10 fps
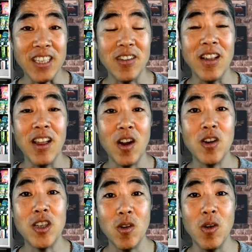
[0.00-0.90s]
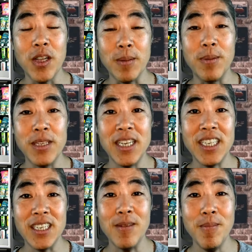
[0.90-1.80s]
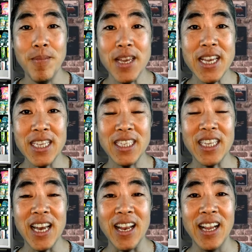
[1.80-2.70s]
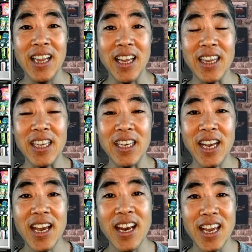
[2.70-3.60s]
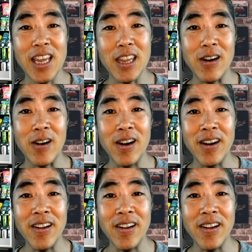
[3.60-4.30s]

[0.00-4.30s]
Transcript: So the larger holding position means that like the 10 Ether